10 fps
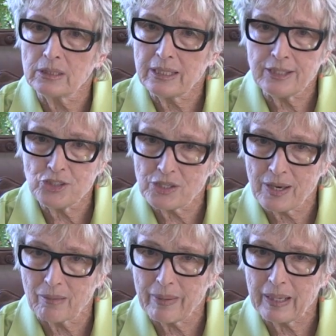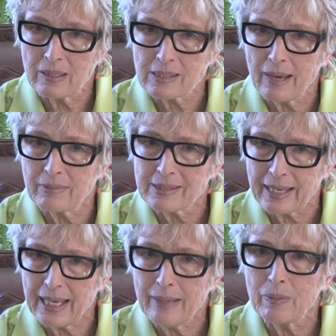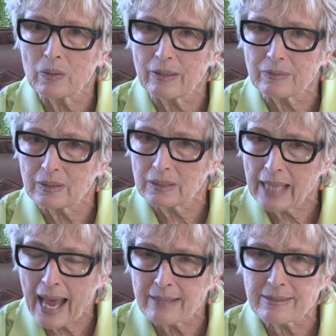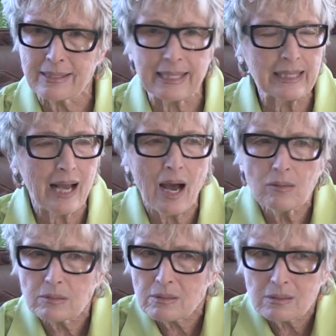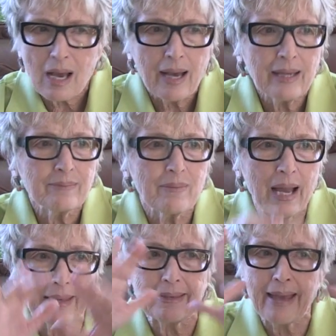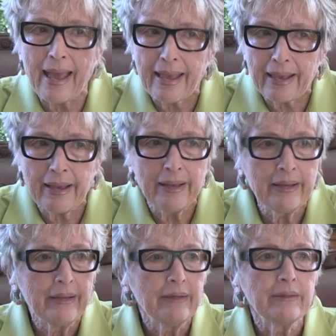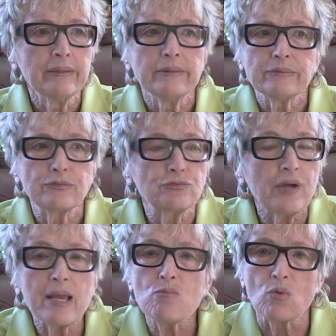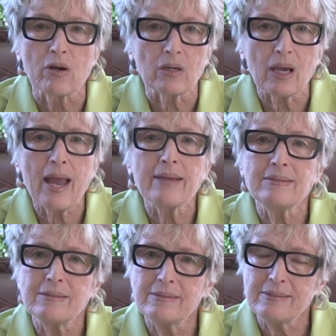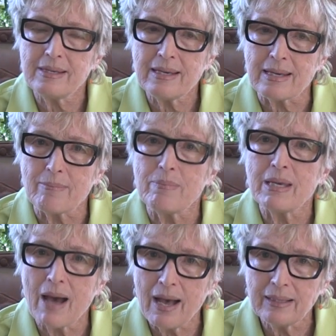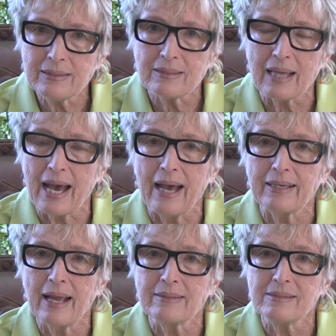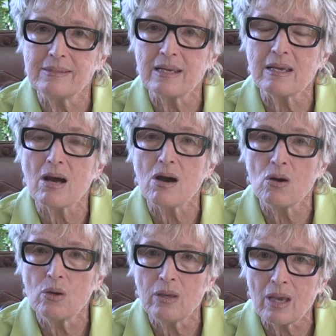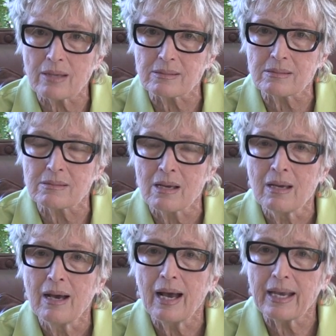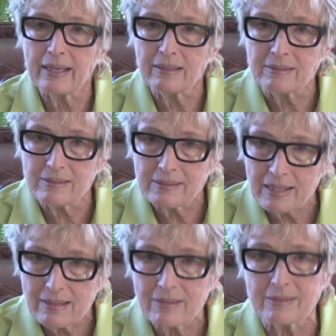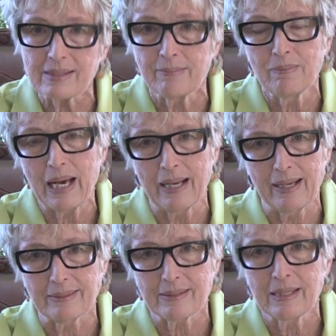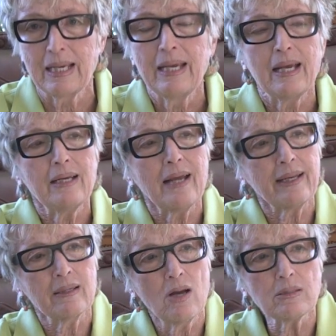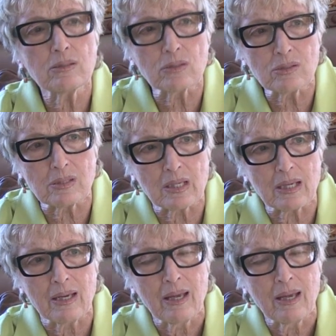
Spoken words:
teaching because I was able at last to get outside my yang framework and see beyond that and see, oh yes, I can see this imbalance. And I can also see